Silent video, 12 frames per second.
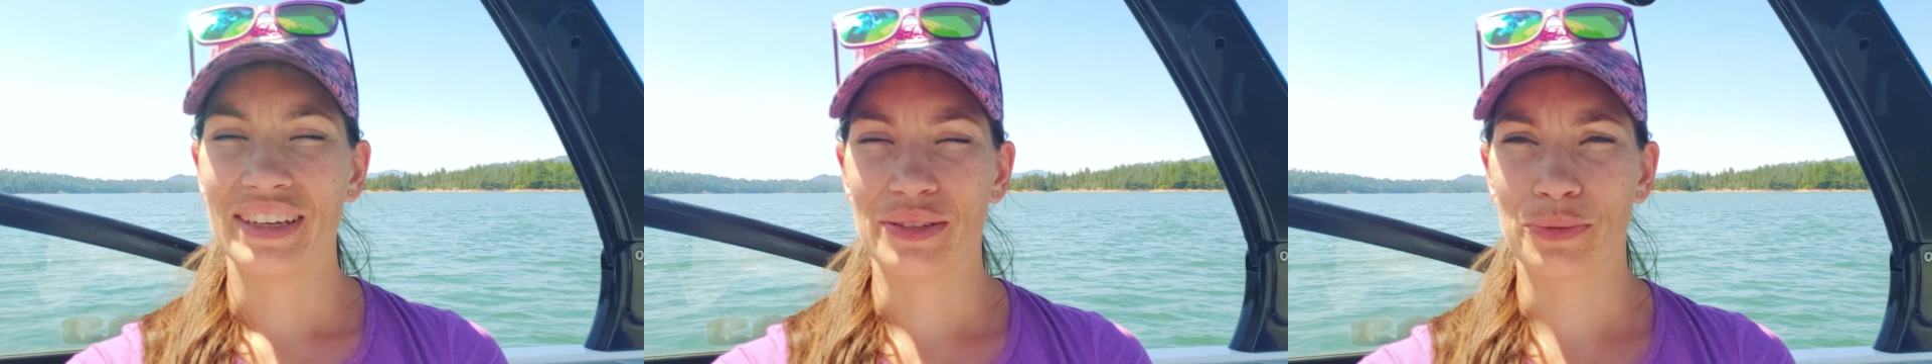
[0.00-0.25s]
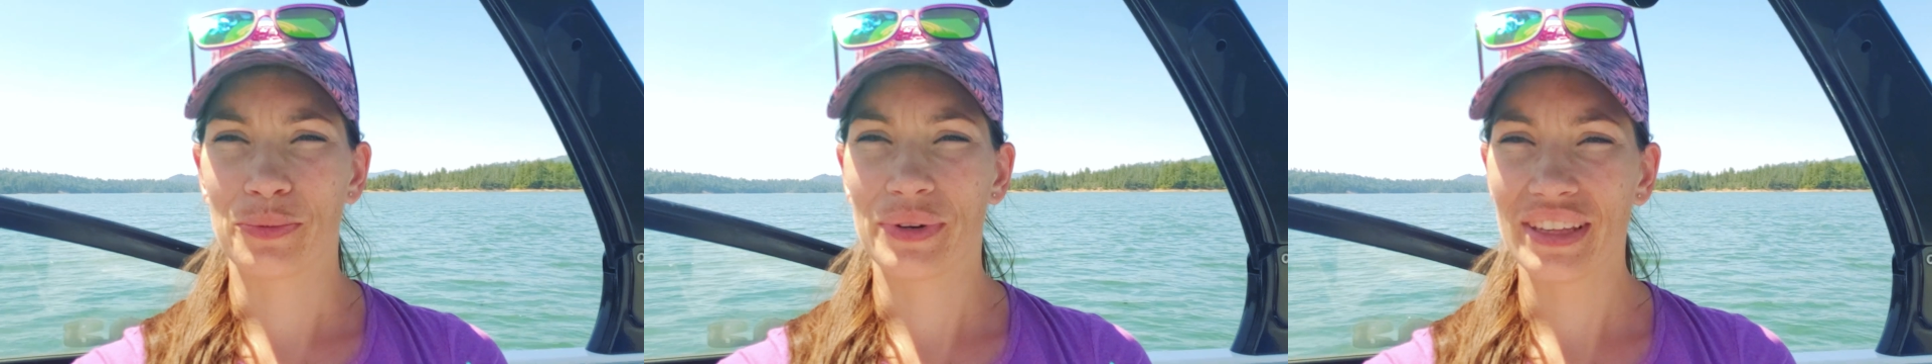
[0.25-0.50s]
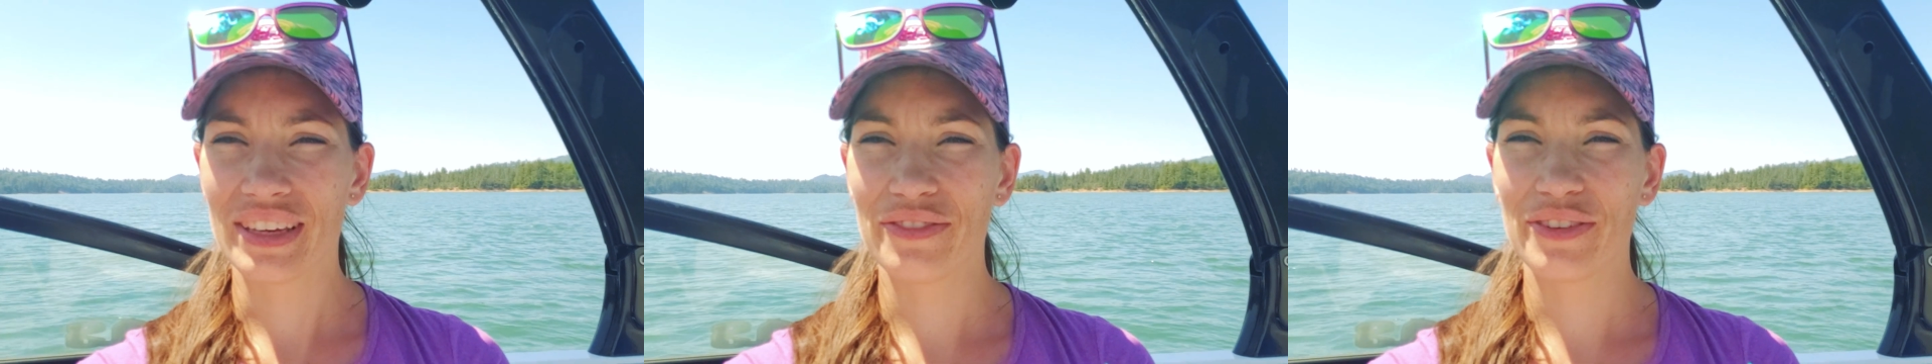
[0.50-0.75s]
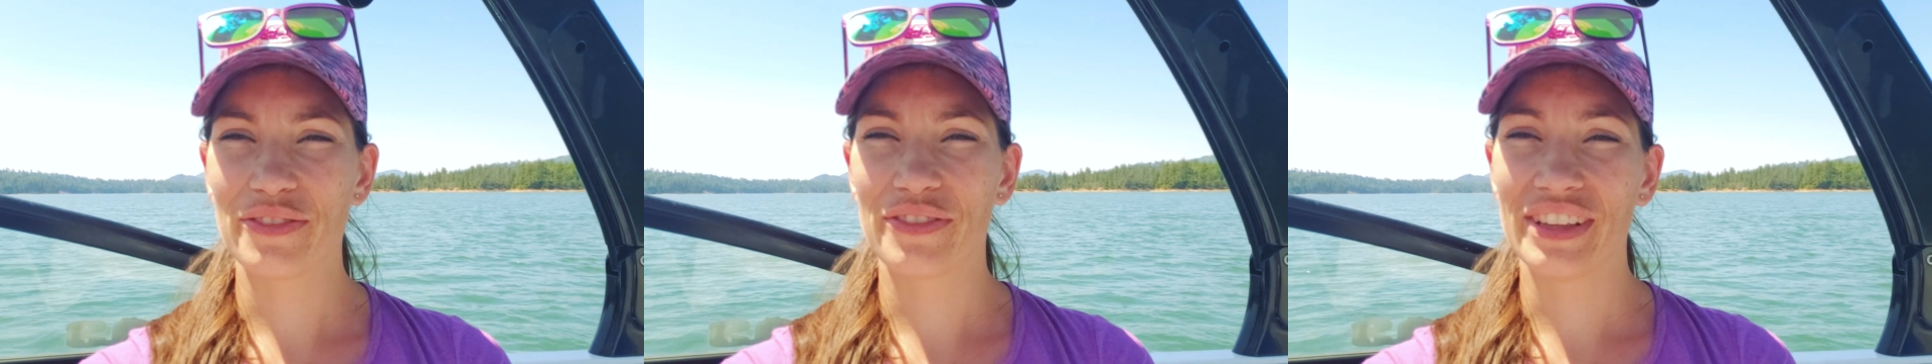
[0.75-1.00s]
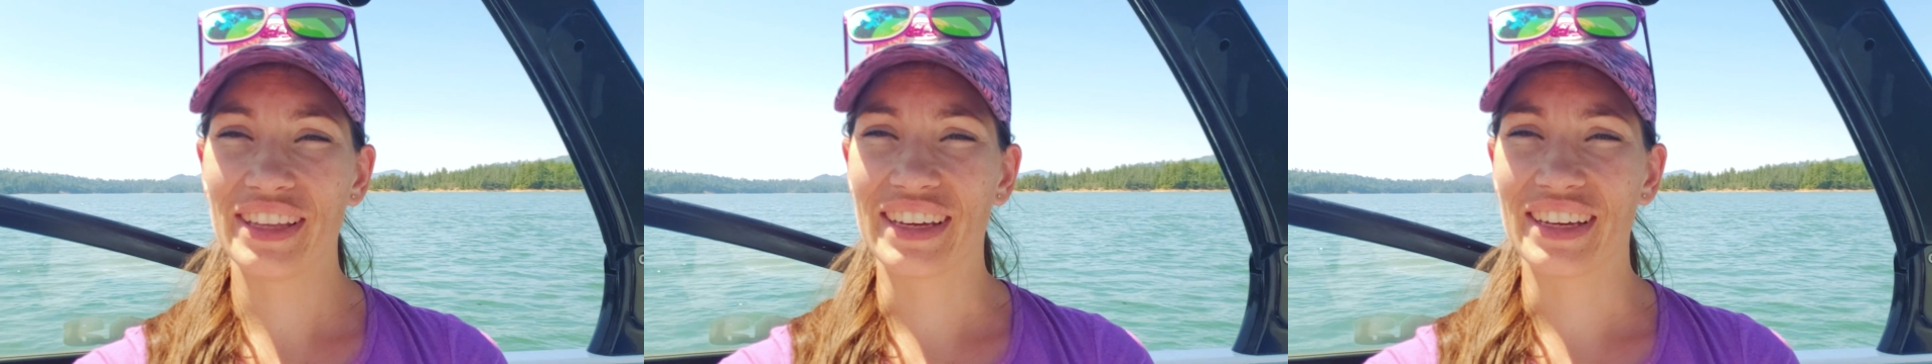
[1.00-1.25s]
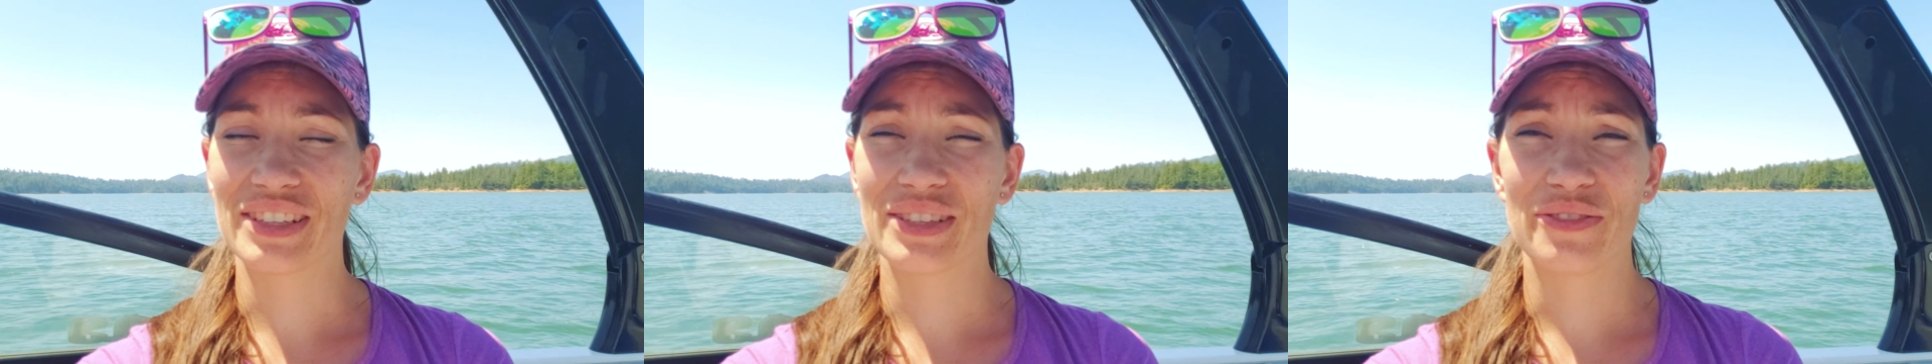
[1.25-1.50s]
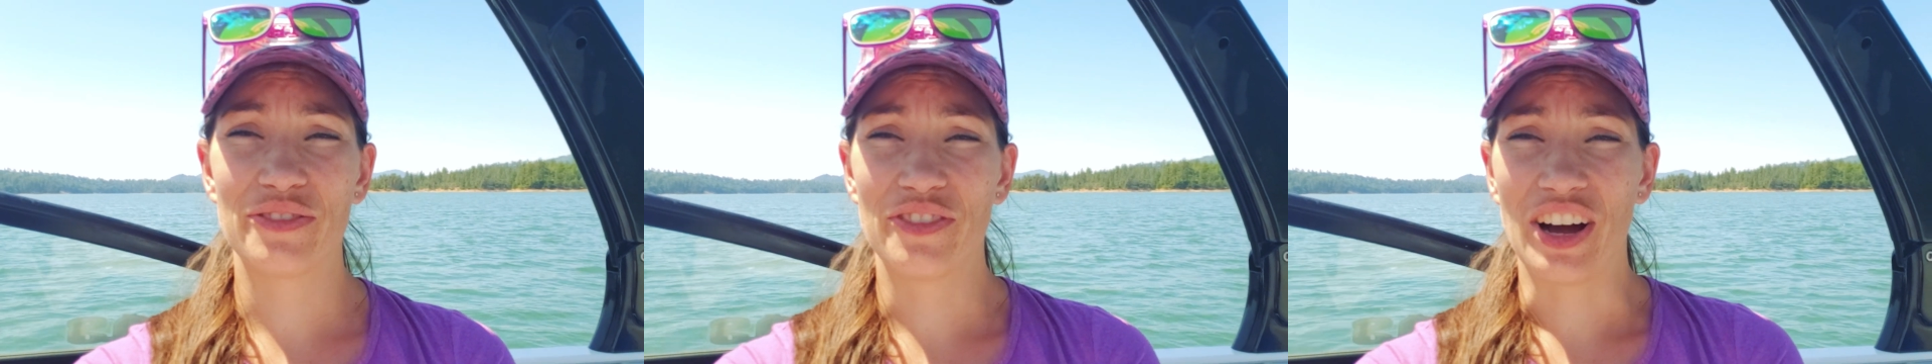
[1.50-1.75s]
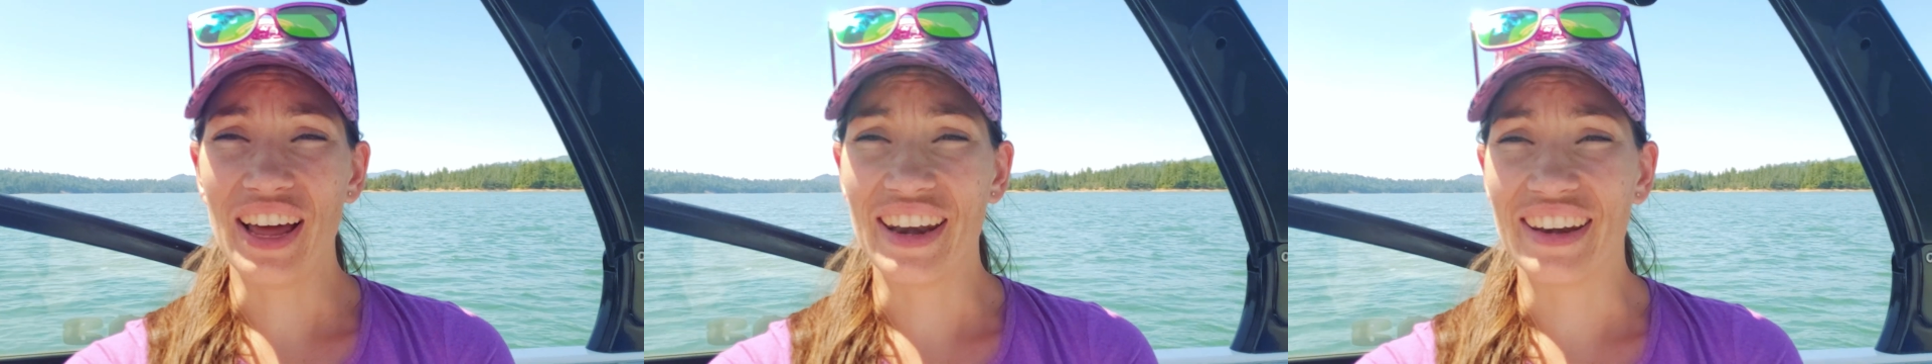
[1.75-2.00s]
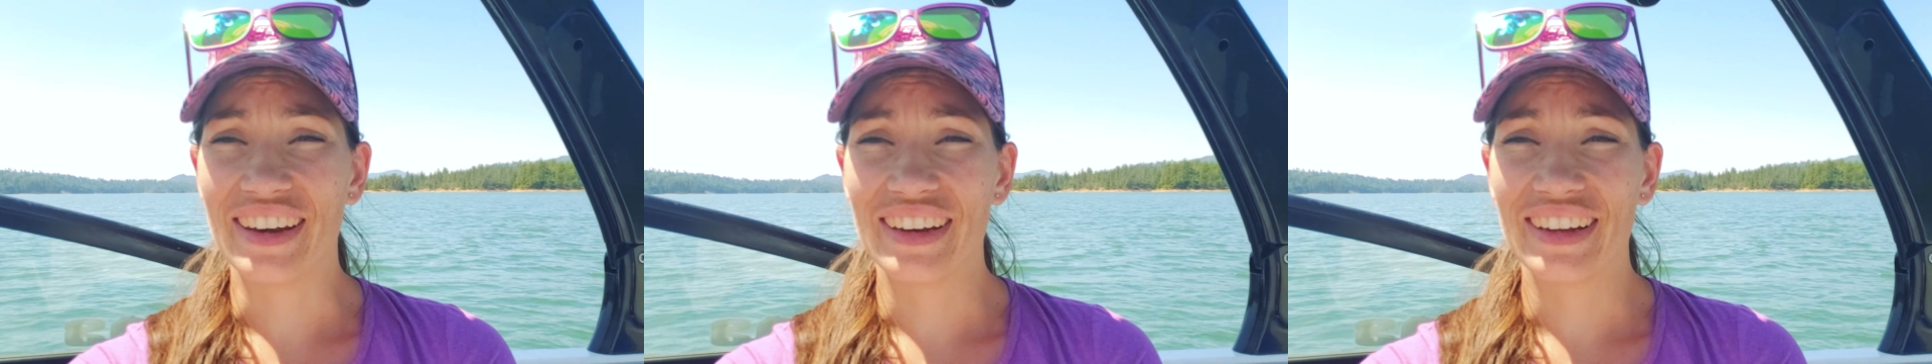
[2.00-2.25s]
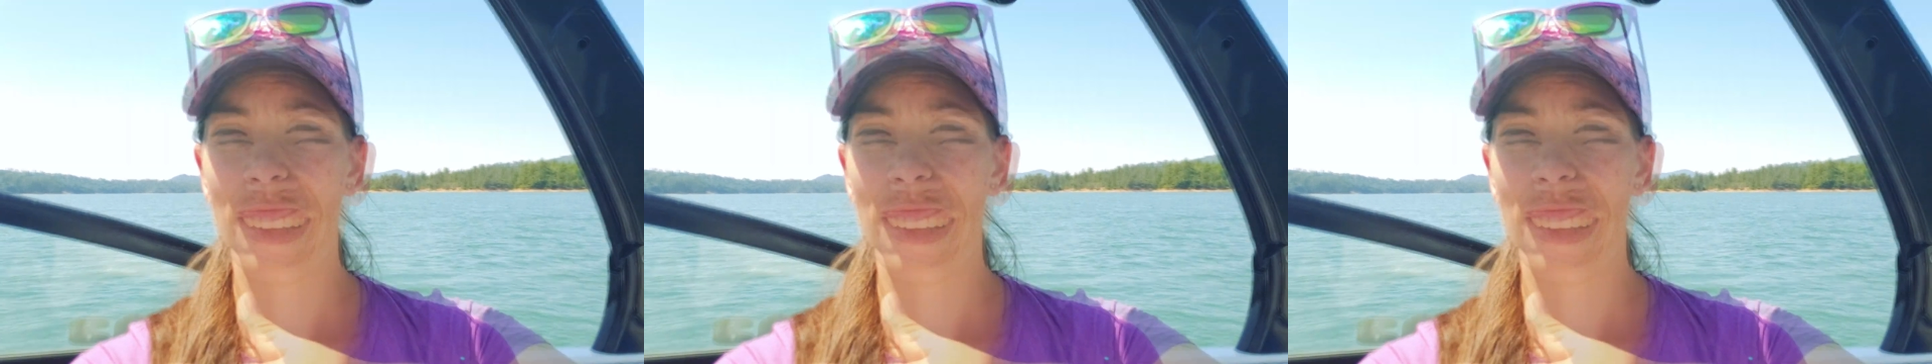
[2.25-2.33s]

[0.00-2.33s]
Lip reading: is really fulfilling. It's fun.